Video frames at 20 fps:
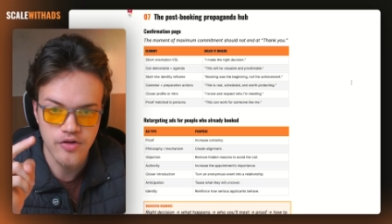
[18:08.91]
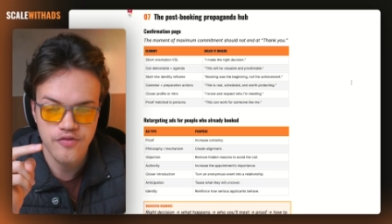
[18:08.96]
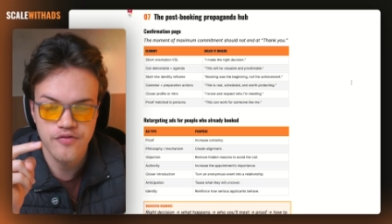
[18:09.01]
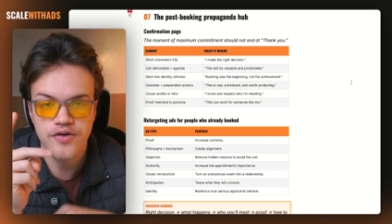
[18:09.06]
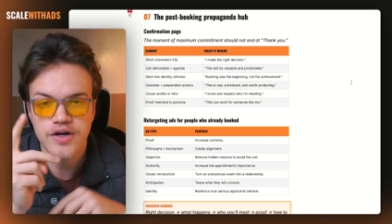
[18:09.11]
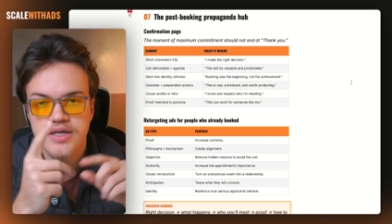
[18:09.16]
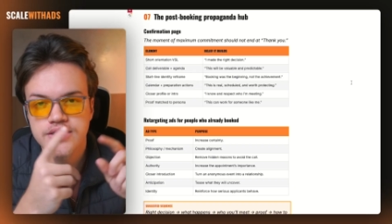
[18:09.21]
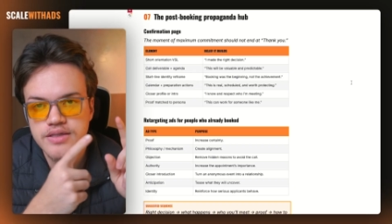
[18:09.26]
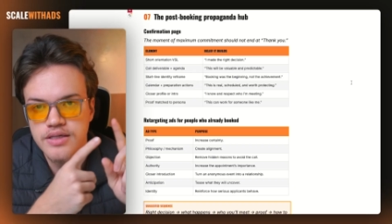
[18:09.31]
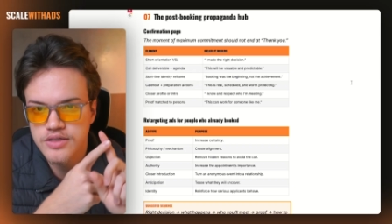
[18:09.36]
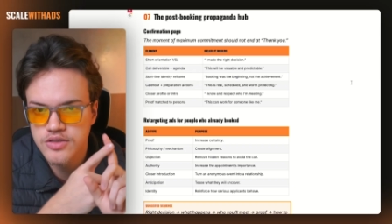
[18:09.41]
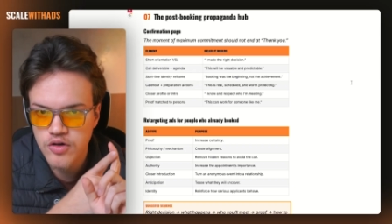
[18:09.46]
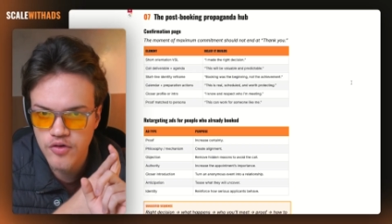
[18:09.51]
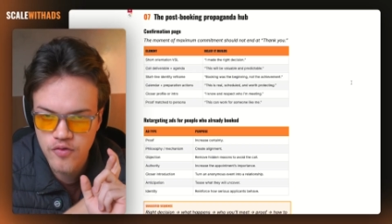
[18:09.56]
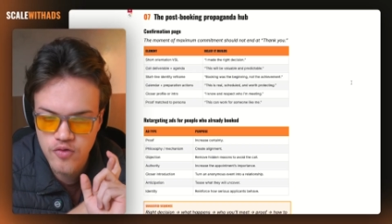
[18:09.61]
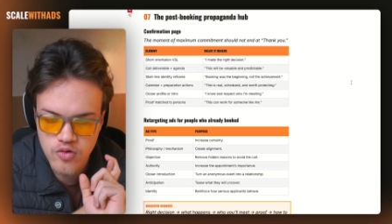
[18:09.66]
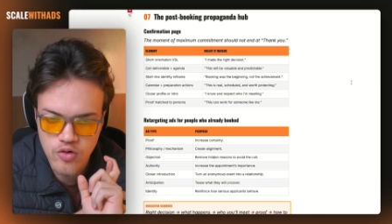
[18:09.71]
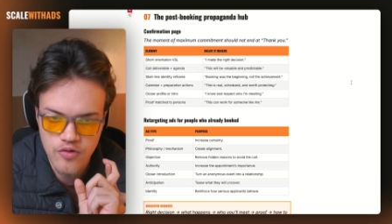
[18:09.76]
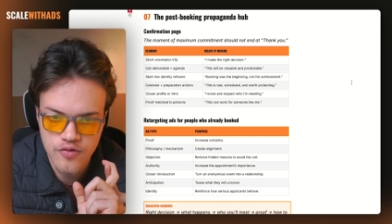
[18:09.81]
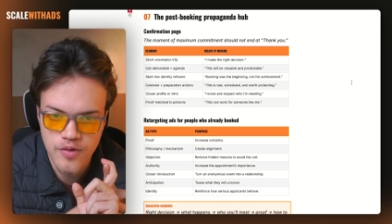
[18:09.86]
First is your
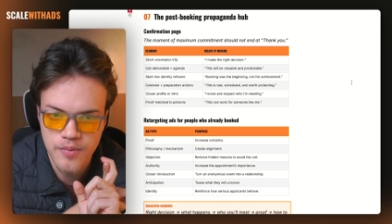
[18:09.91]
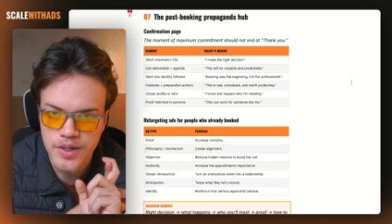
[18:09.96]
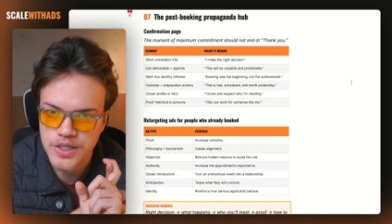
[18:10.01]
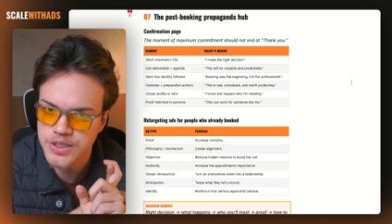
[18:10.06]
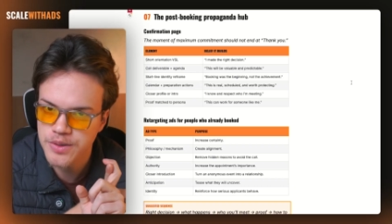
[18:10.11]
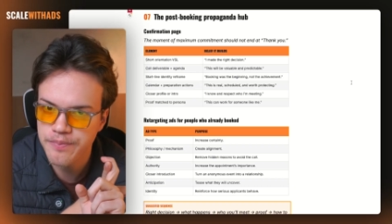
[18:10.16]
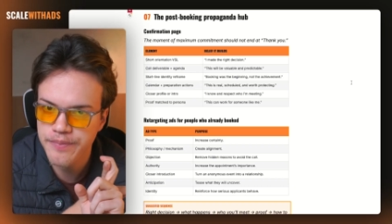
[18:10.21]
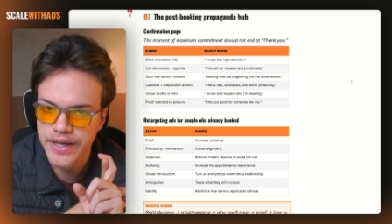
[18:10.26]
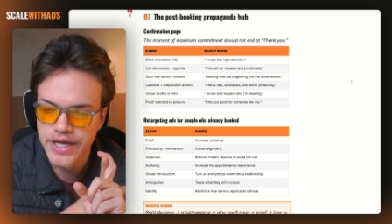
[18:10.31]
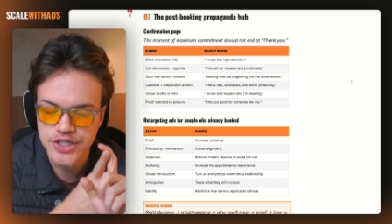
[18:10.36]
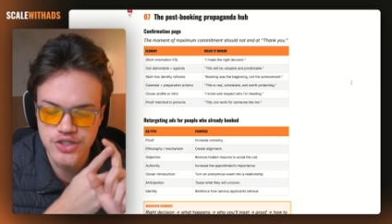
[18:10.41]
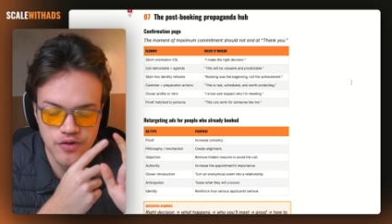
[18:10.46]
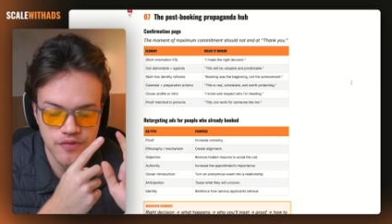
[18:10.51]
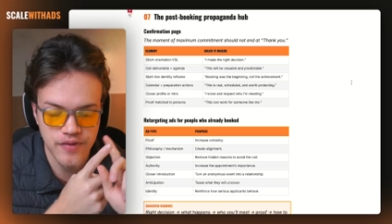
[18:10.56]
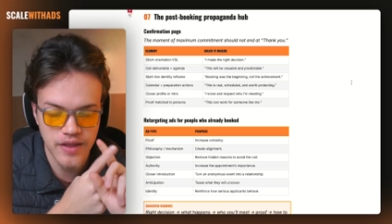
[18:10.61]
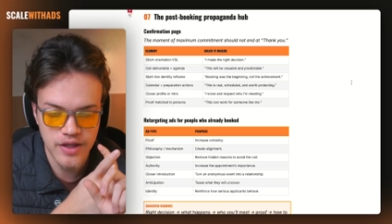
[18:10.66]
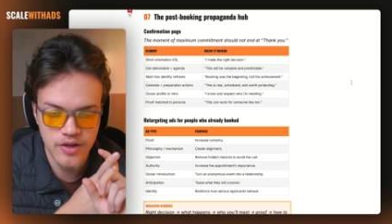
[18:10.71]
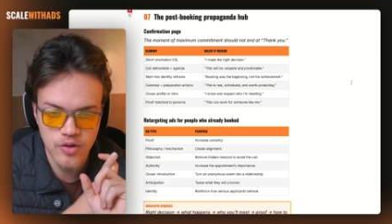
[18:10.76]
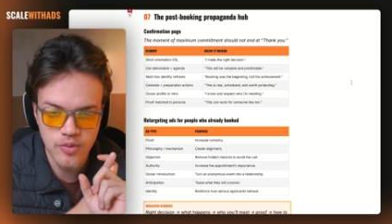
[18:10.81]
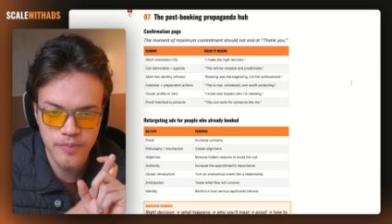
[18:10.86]
confirmation page, your
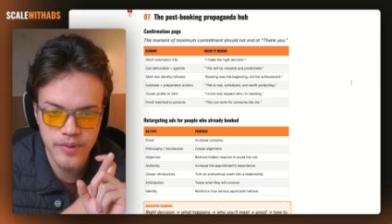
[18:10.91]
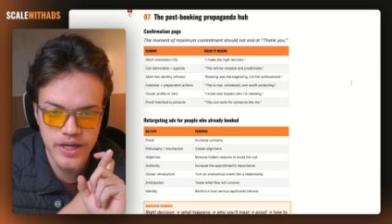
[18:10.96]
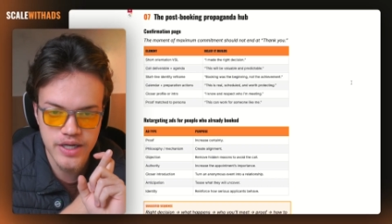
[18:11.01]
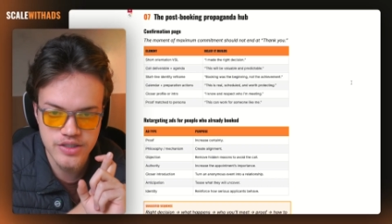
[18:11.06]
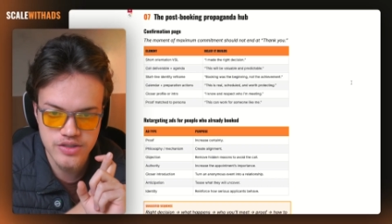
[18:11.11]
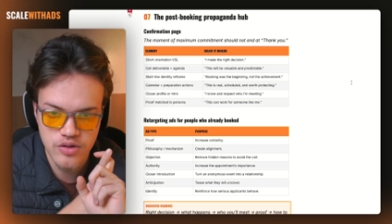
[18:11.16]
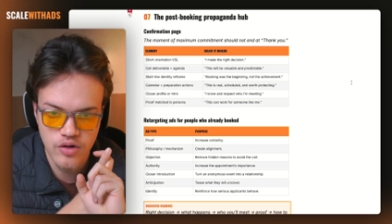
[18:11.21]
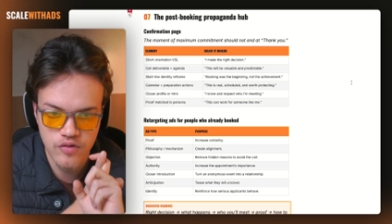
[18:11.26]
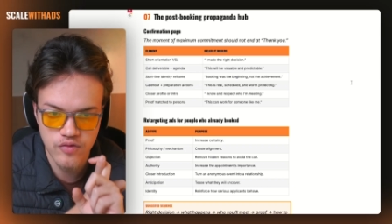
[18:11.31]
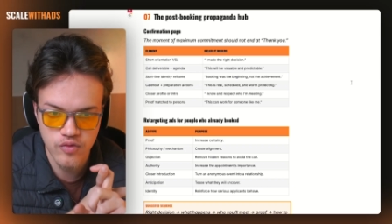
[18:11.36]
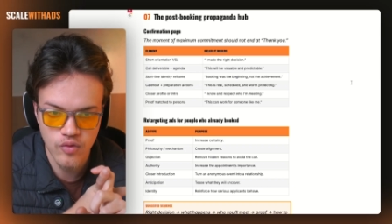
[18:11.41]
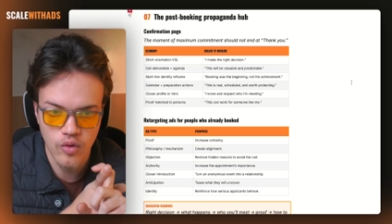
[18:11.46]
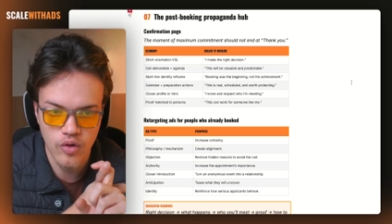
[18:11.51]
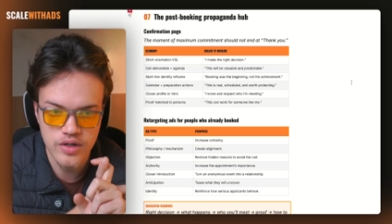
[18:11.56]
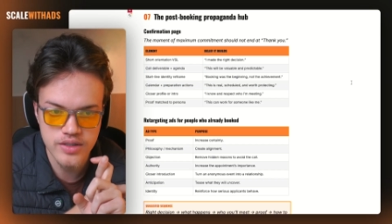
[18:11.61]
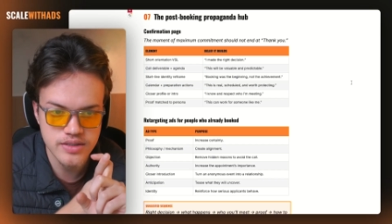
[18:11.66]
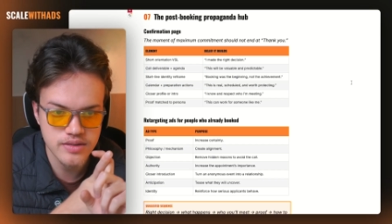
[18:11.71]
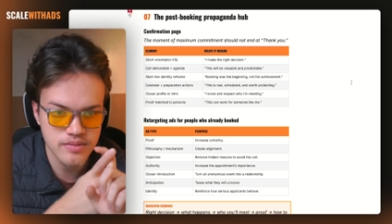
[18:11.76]
thank you page, of course,